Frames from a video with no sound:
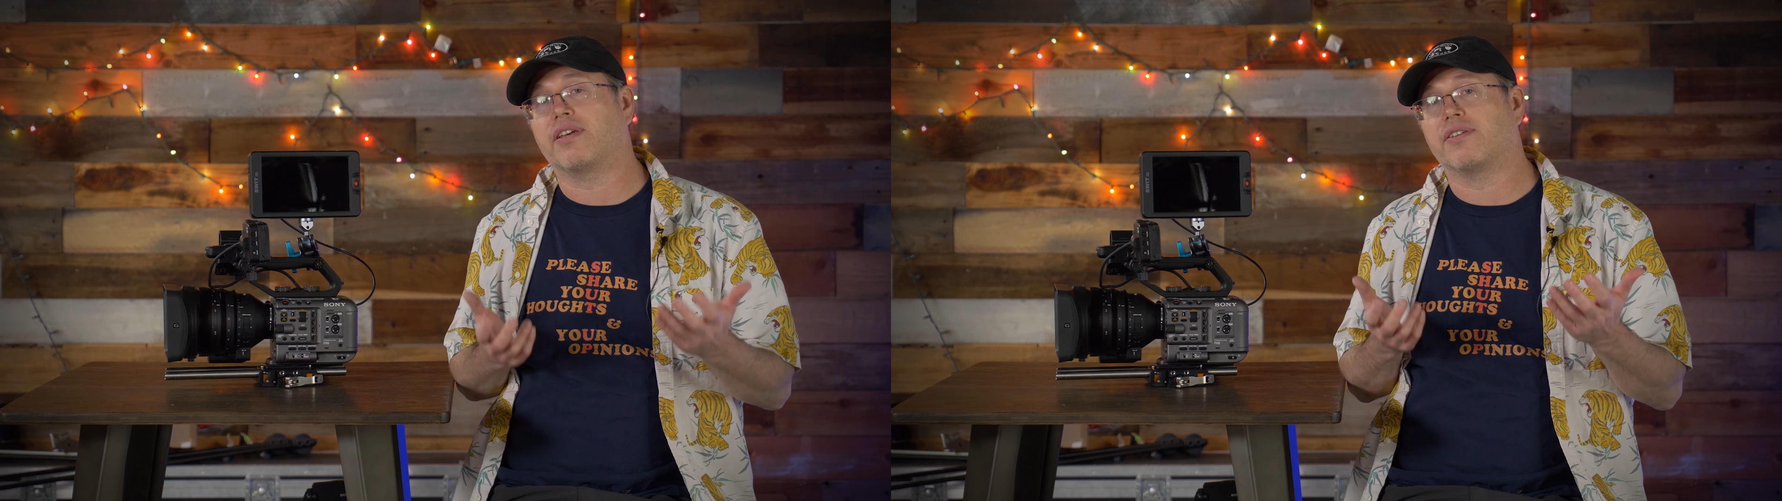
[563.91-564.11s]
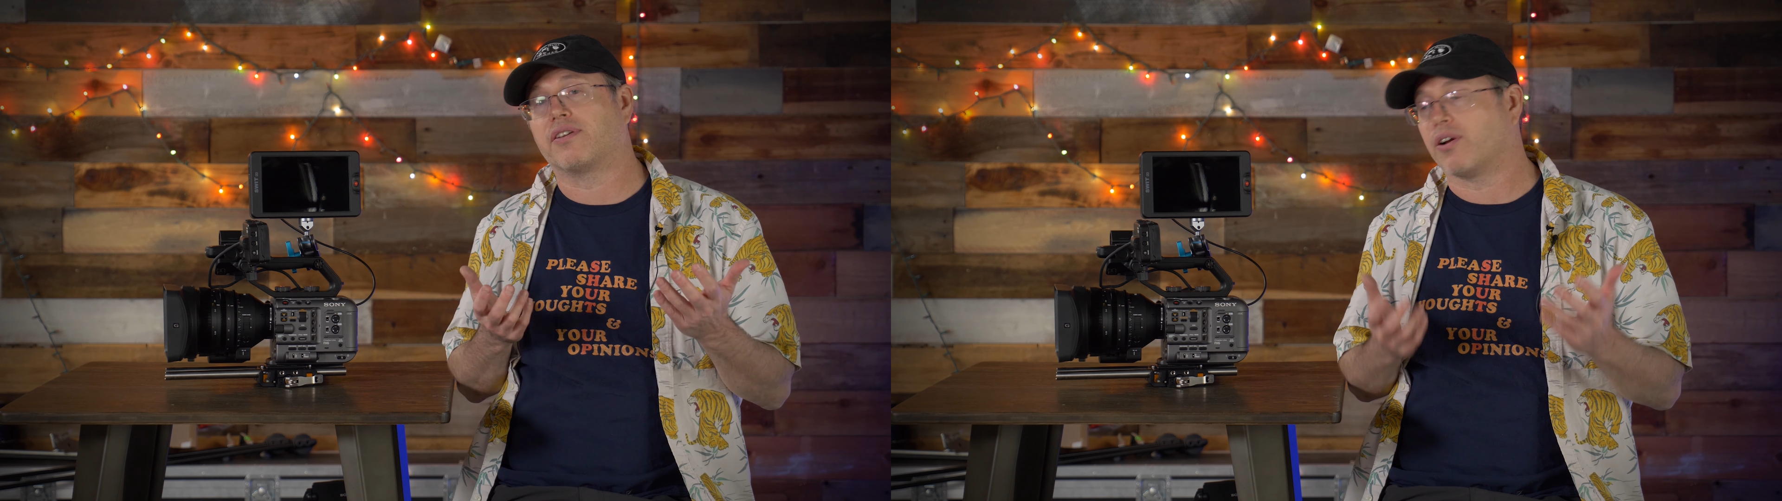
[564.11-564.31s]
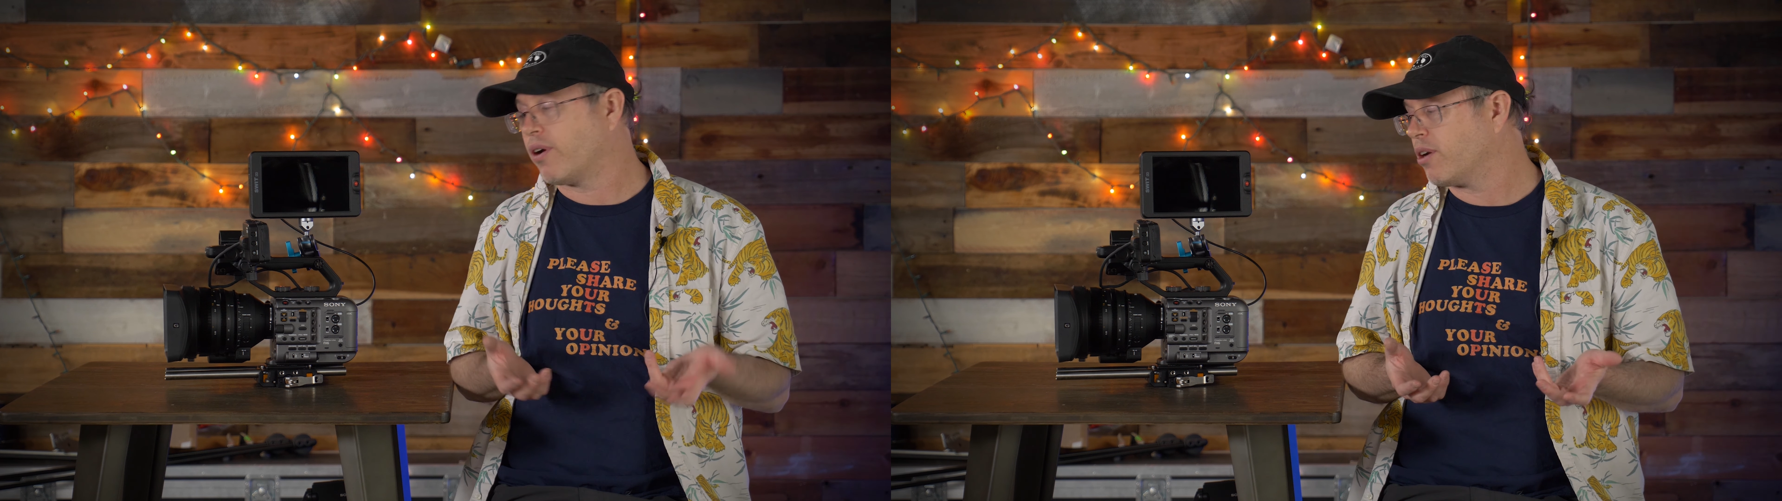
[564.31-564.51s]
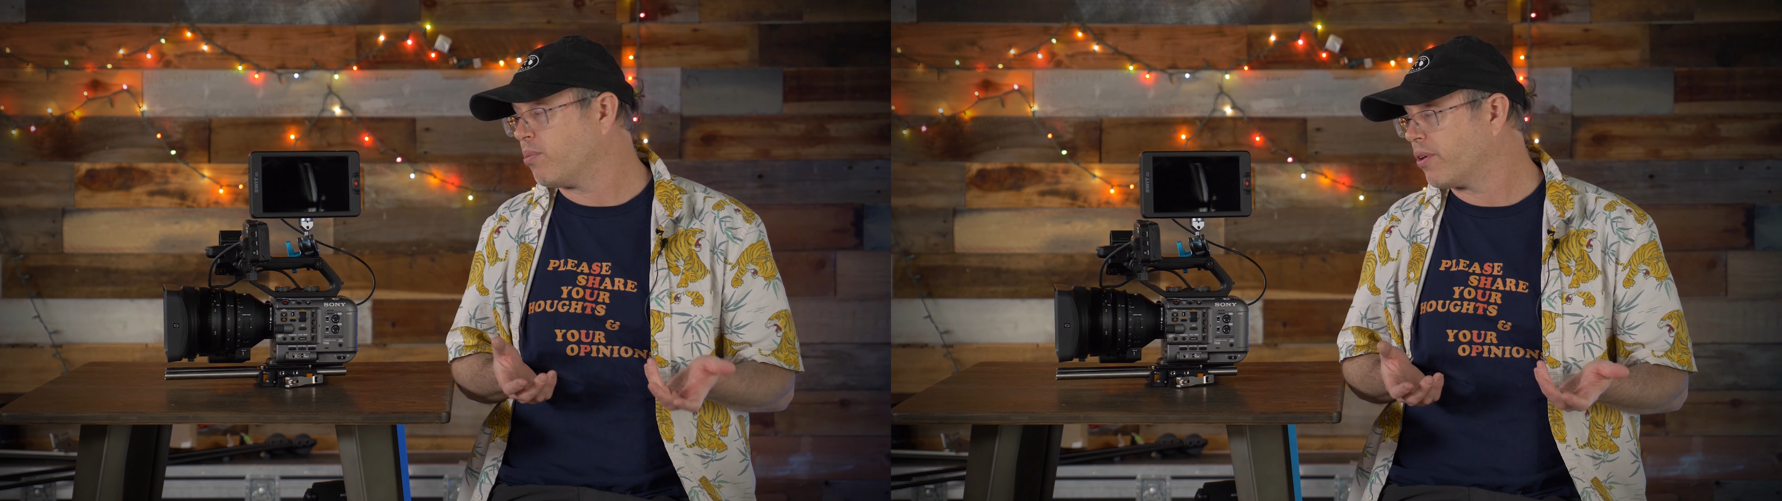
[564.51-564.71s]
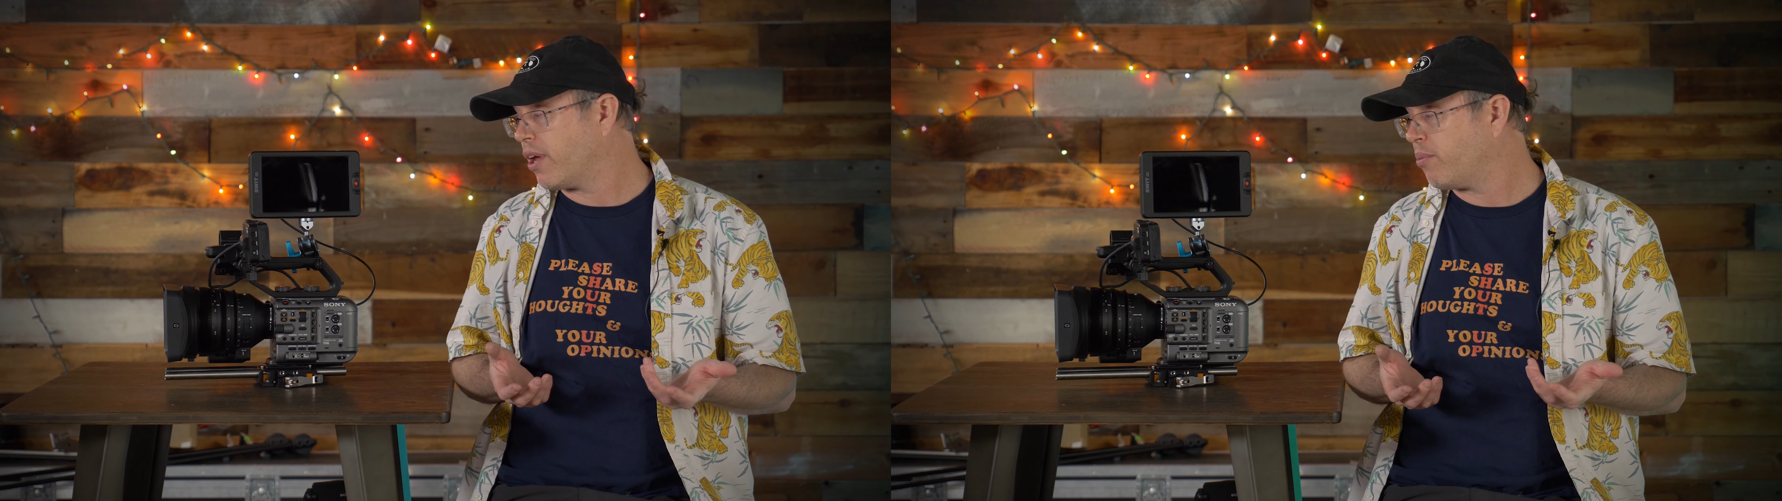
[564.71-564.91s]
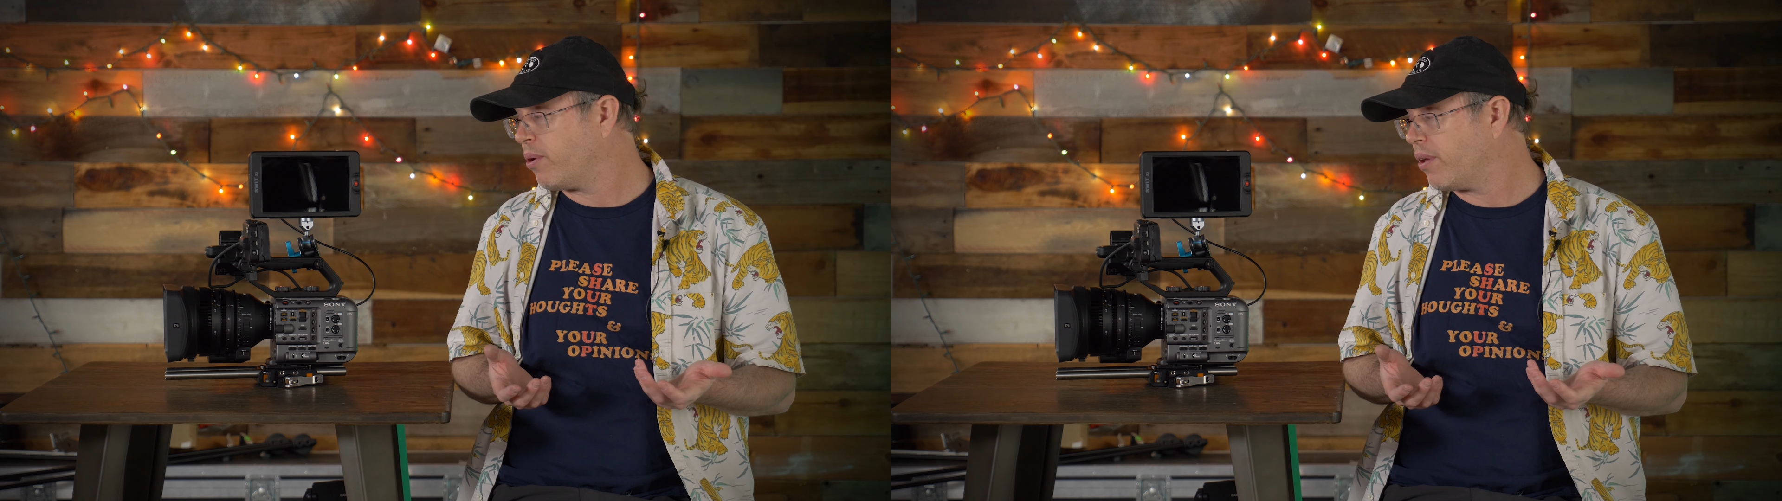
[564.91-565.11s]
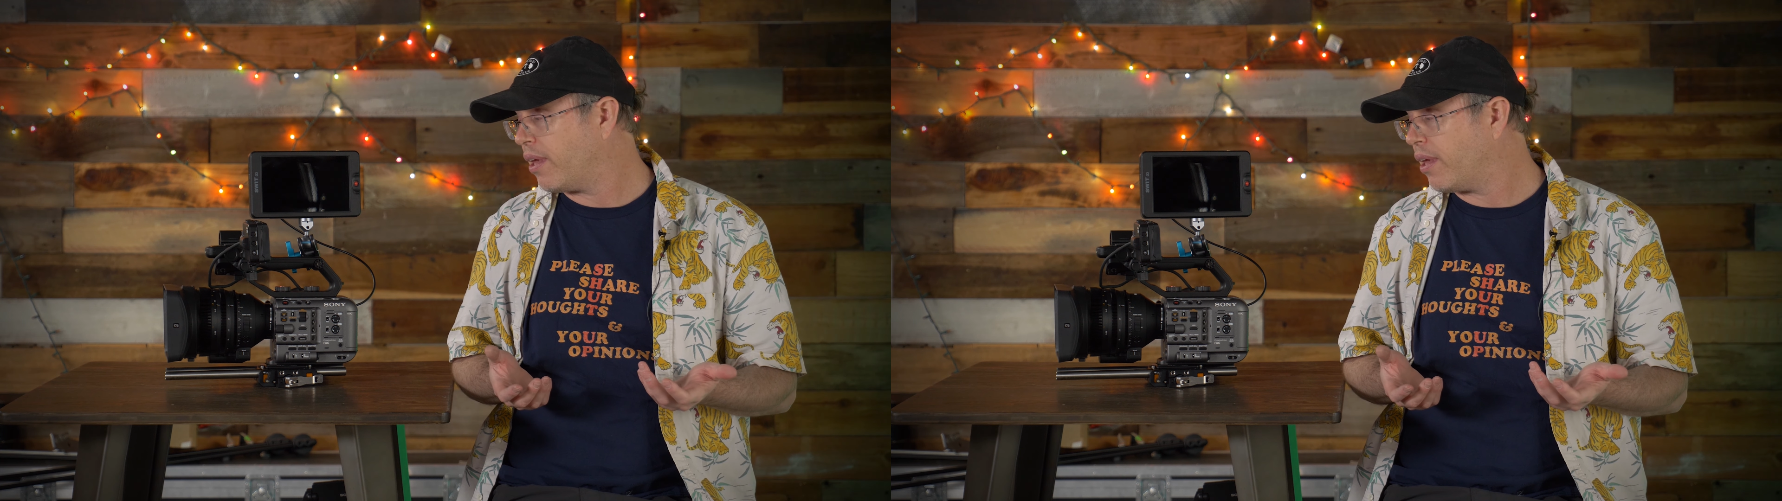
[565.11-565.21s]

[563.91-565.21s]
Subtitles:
is an incredible camera,